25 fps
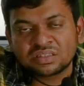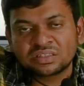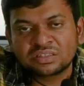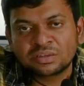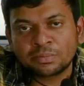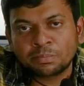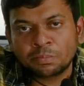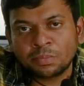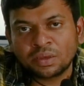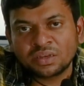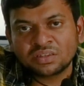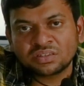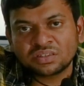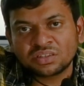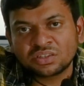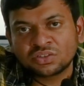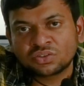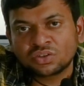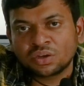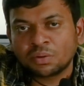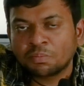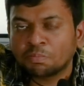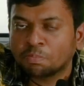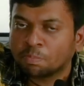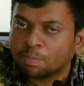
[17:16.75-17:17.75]
Gymmex is
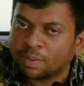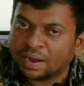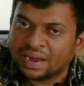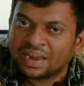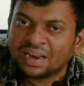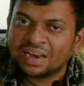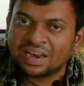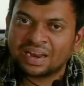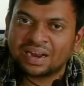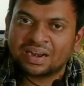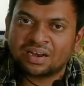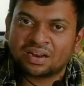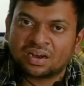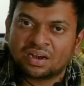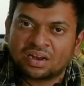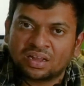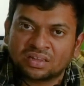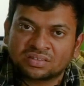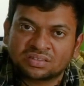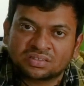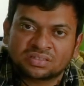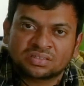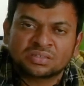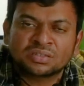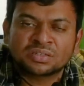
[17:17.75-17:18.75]
a bilateral
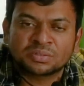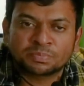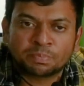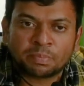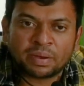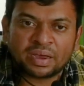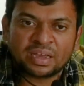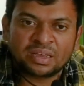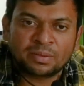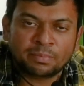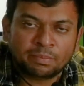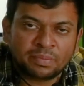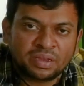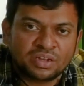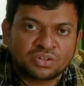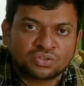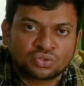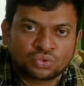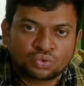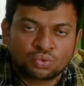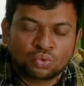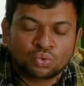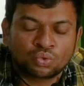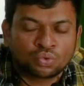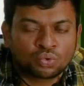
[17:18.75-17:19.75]
exercise. Bi means
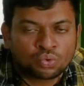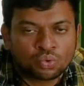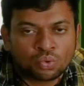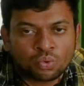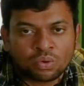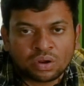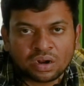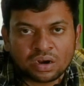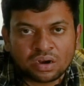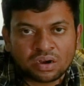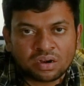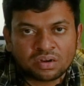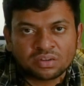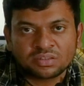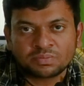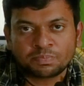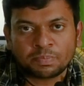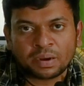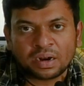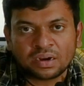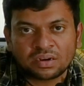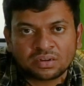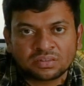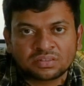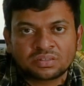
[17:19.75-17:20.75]
two. Two countries
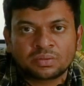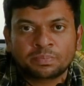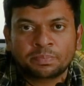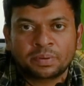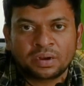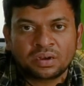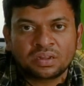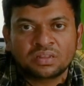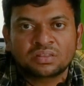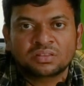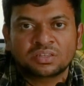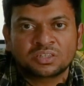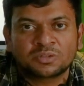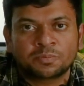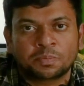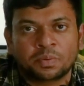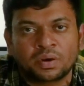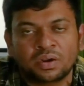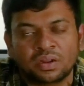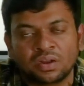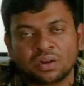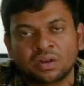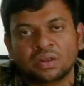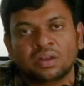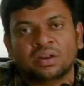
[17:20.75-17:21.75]
participate in this
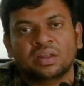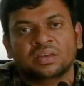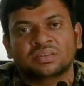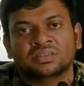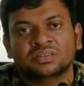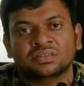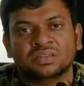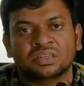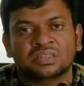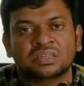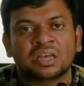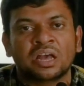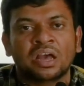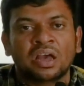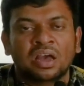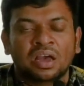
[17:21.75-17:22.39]
particular exercise.